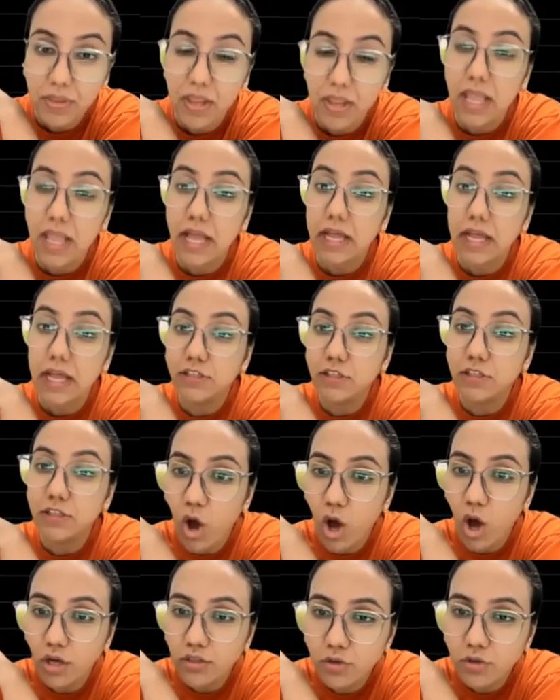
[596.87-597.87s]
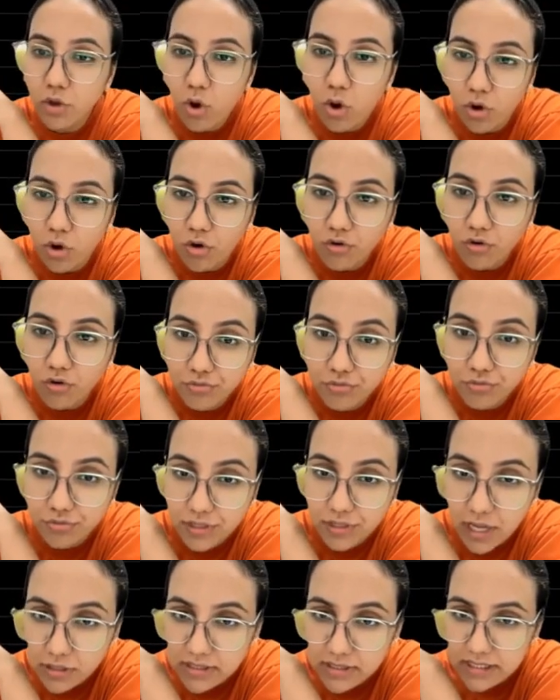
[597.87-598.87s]
ln of, now
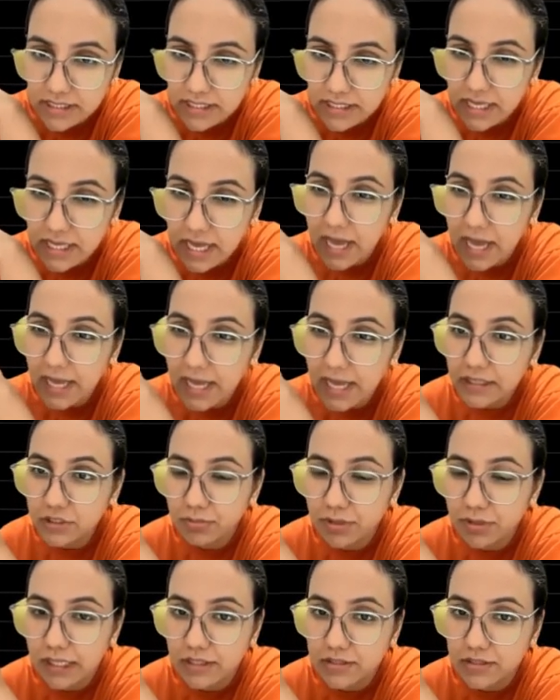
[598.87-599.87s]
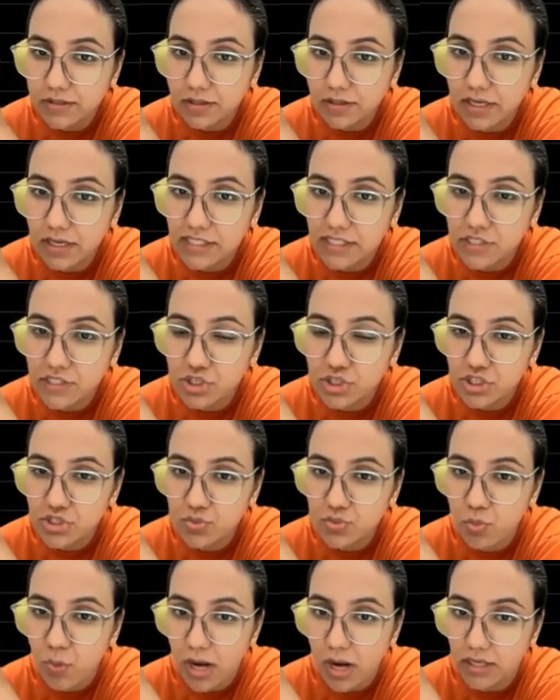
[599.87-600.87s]
see, In the numerator, it's
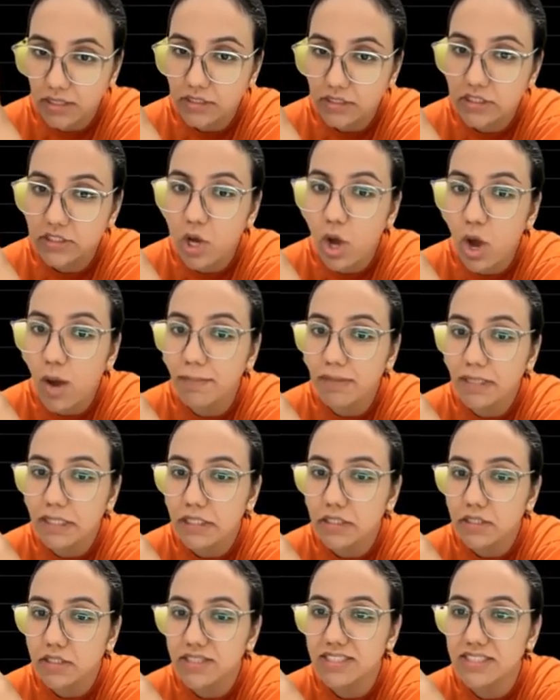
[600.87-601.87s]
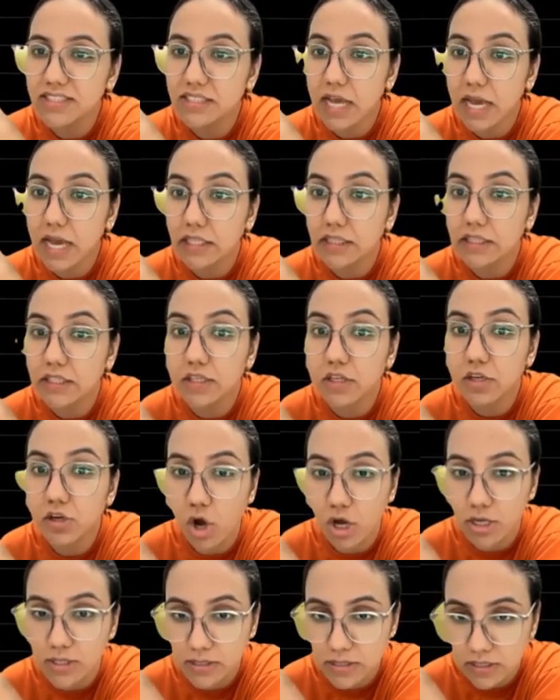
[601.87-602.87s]
just 1. Denominator is sine theta
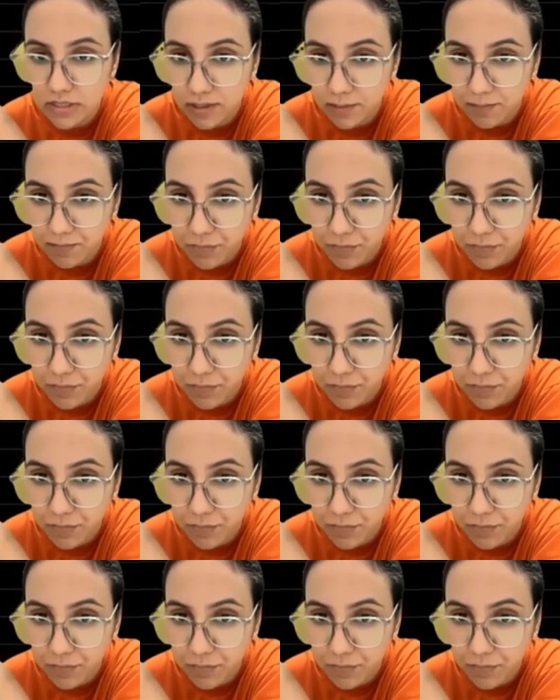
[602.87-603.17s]
cos theta.